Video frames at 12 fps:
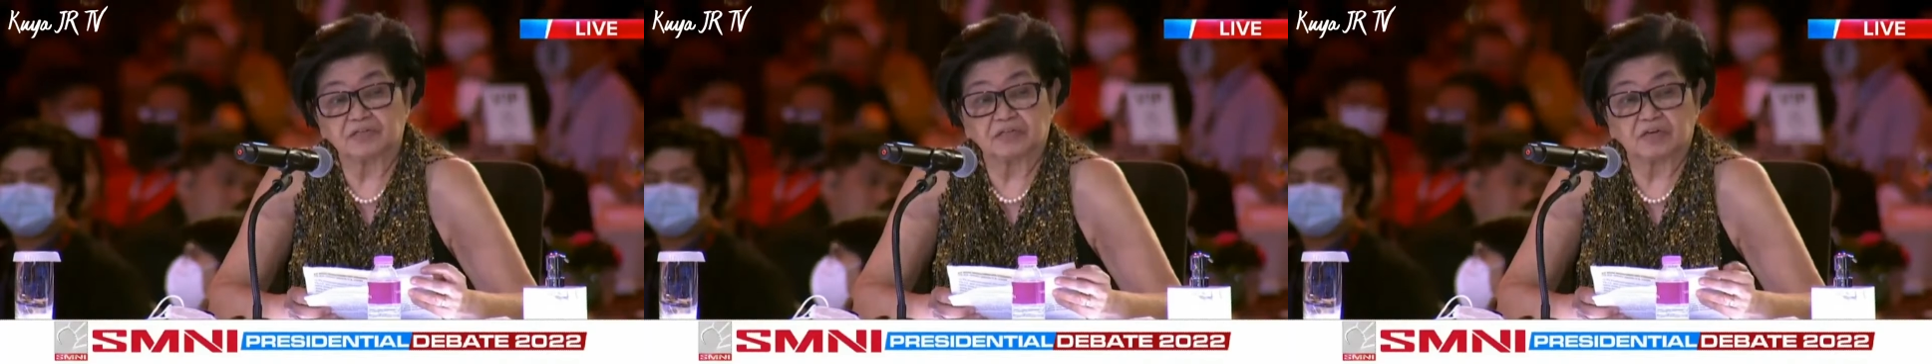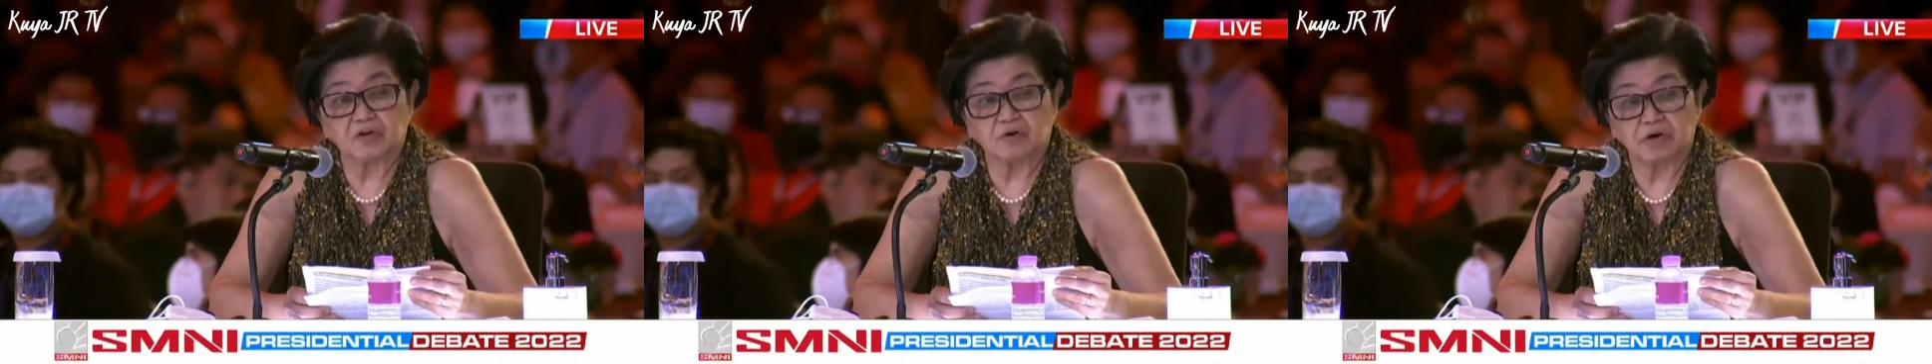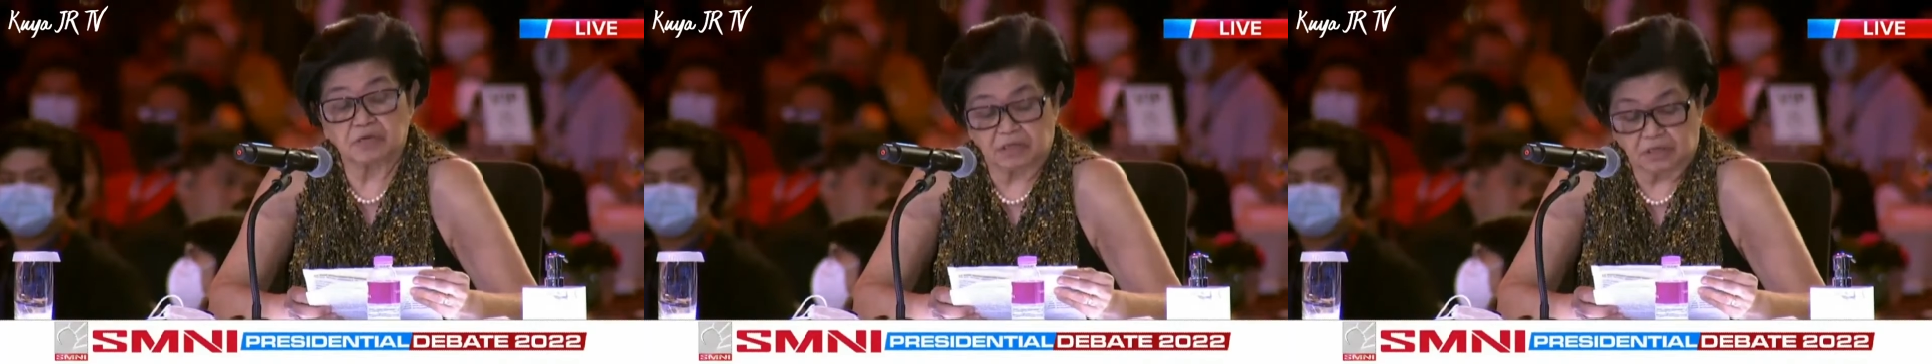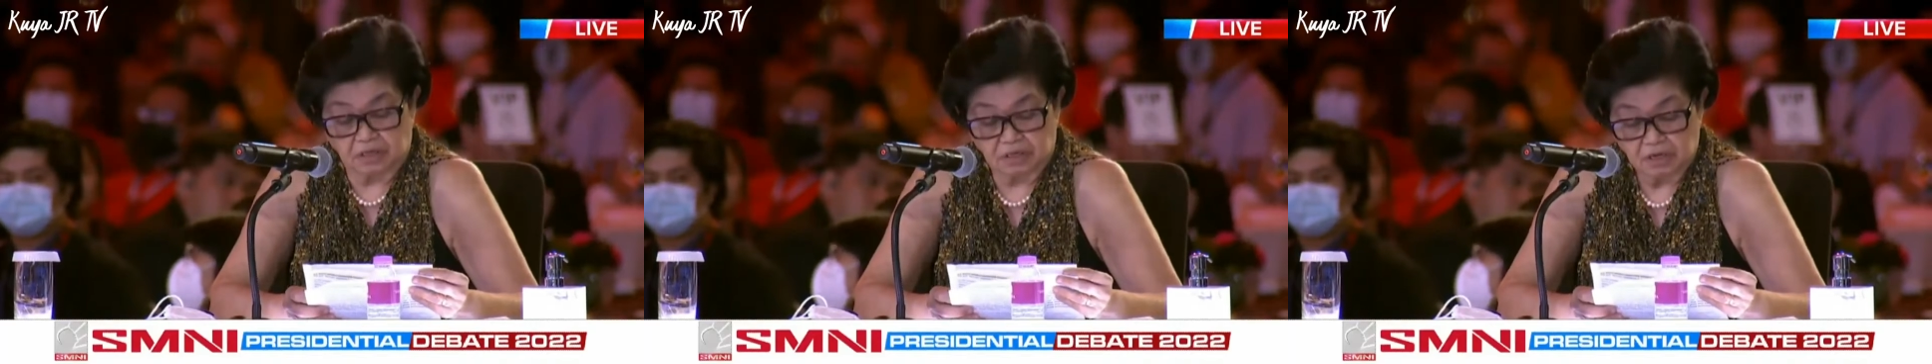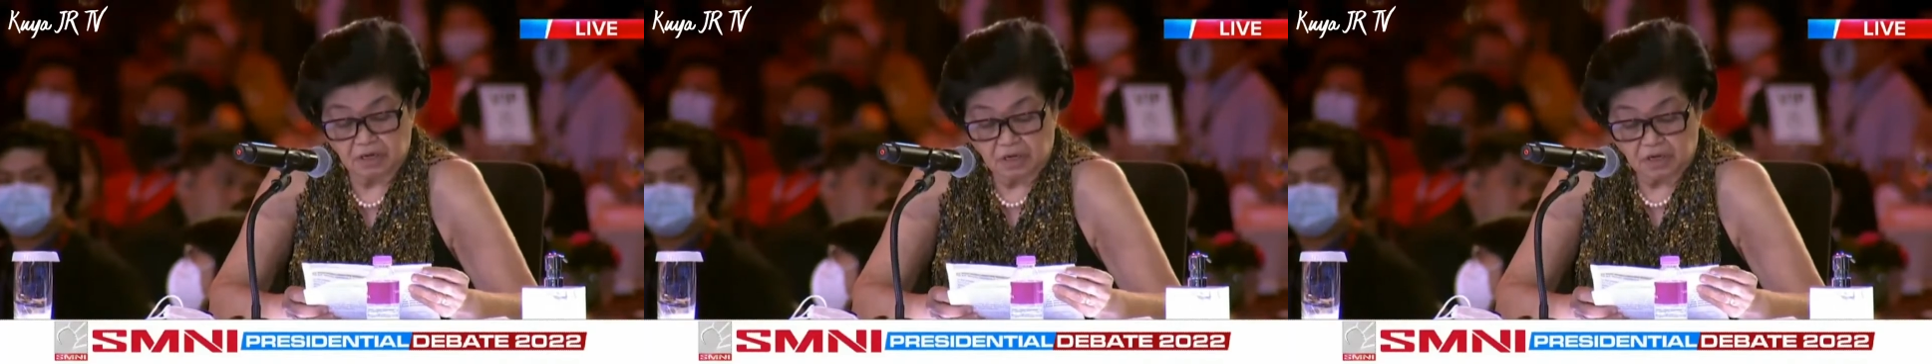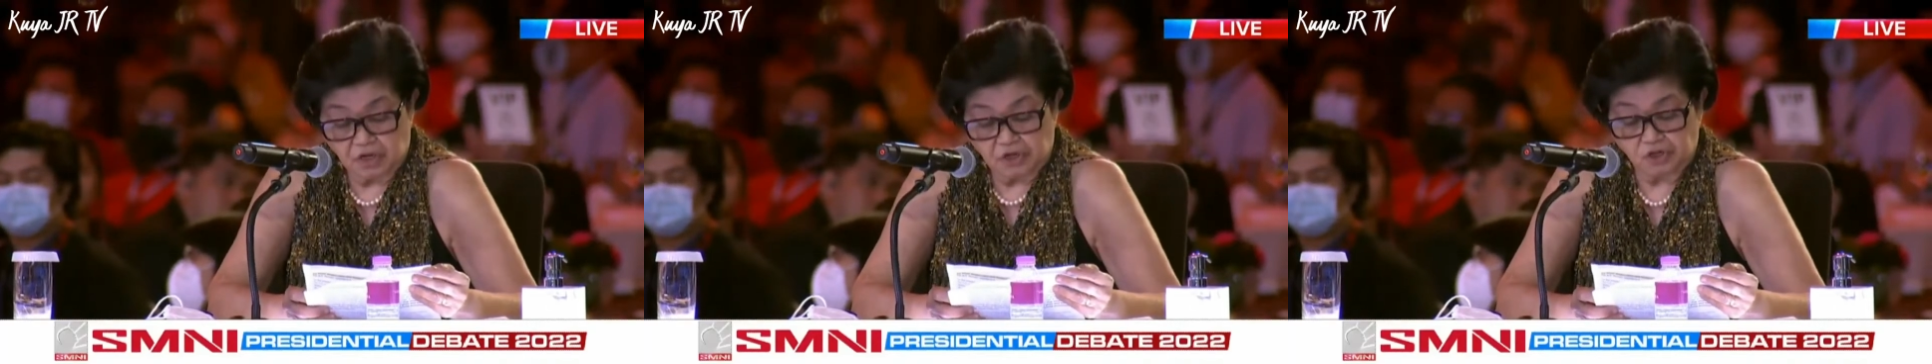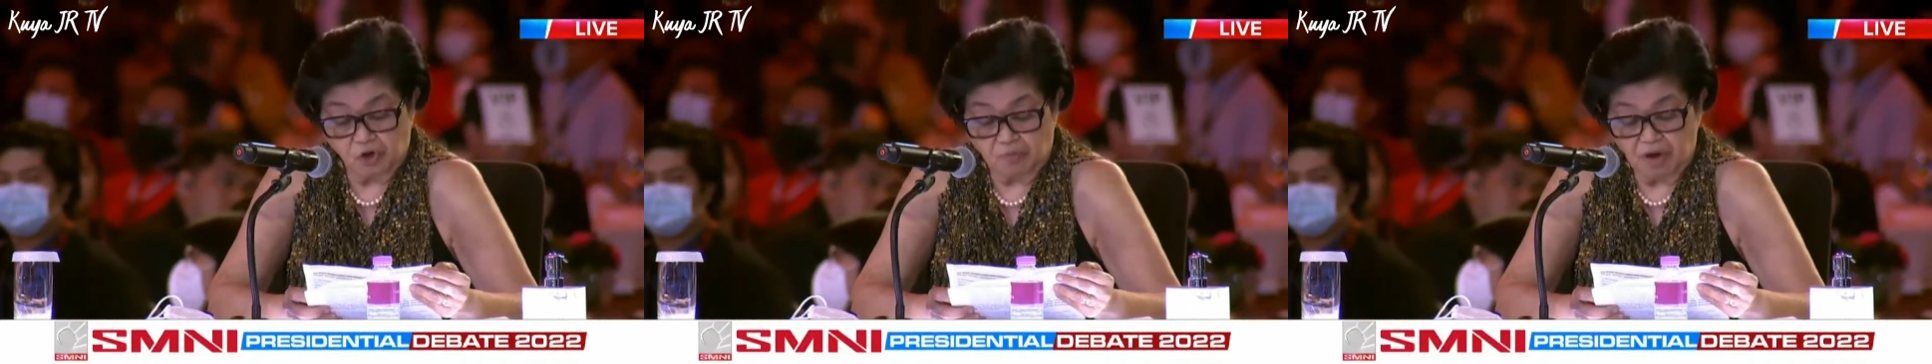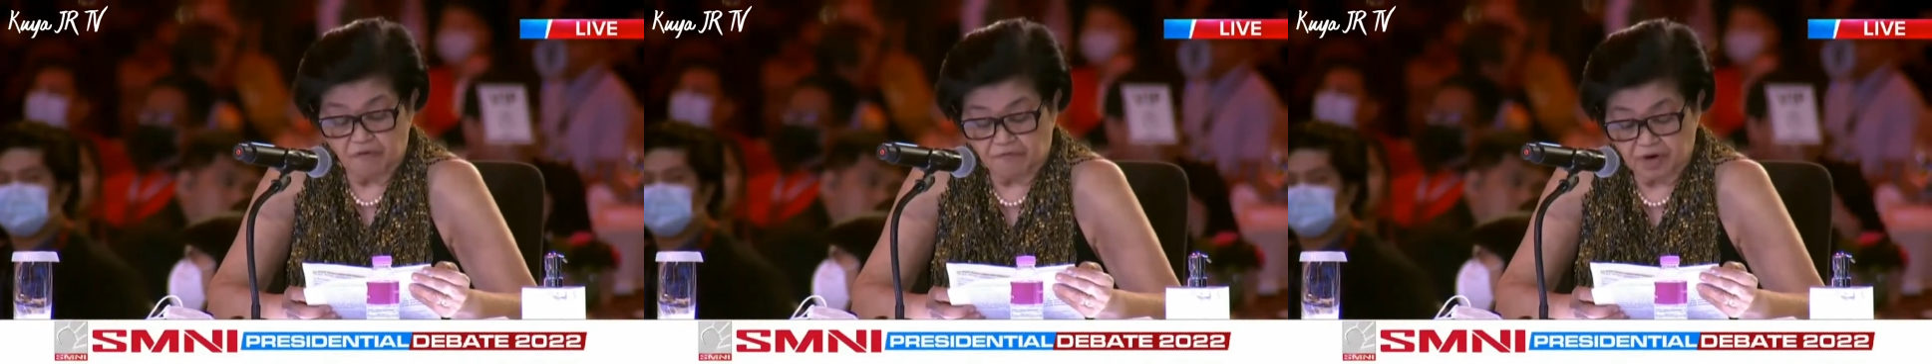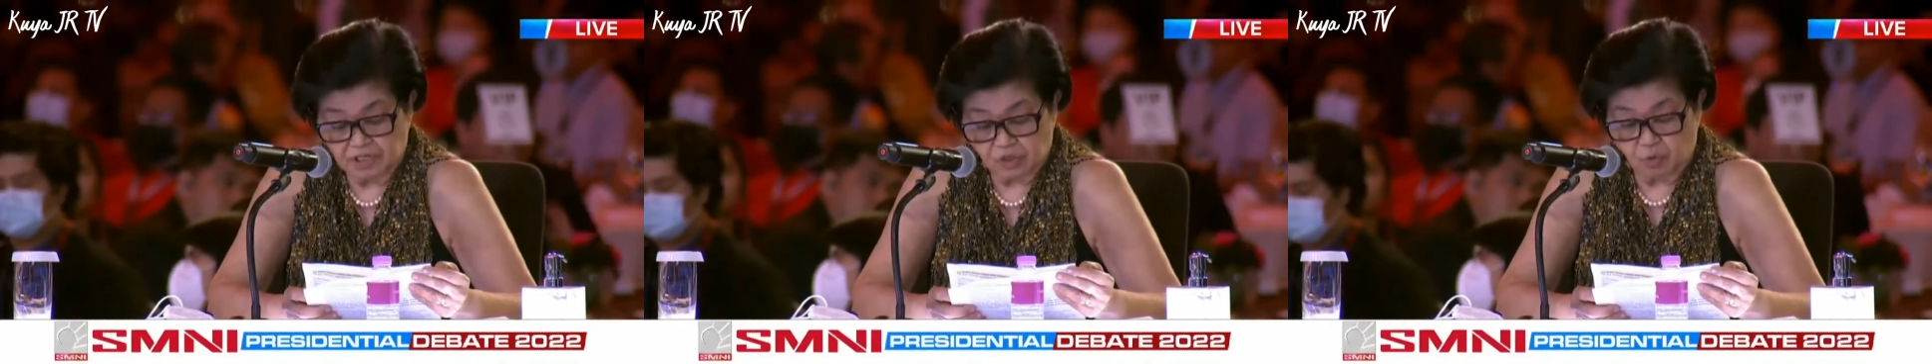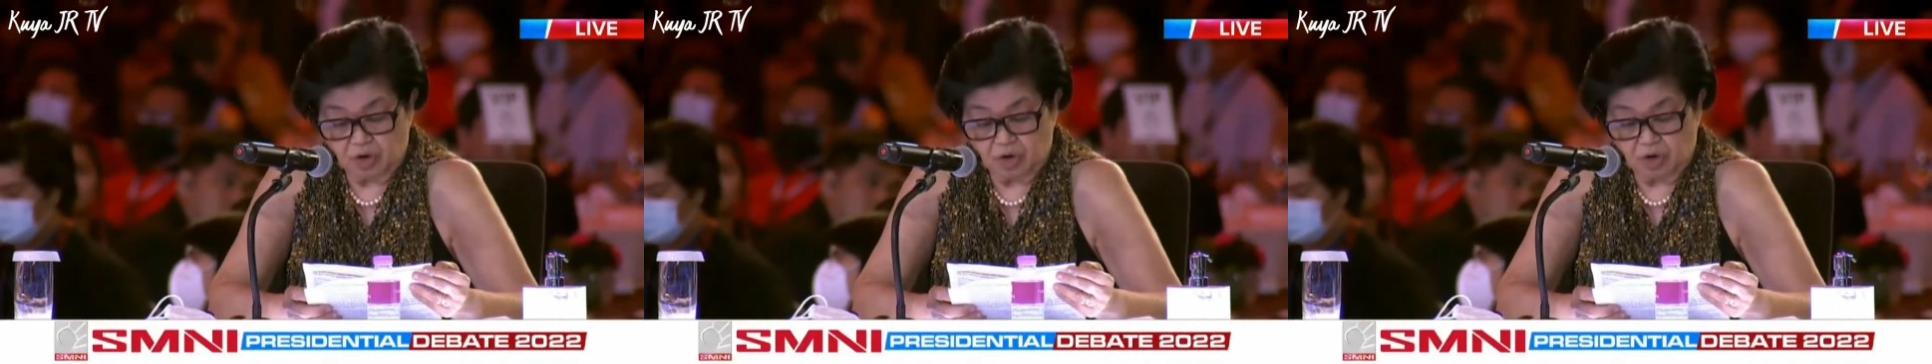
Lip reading: and security, so my first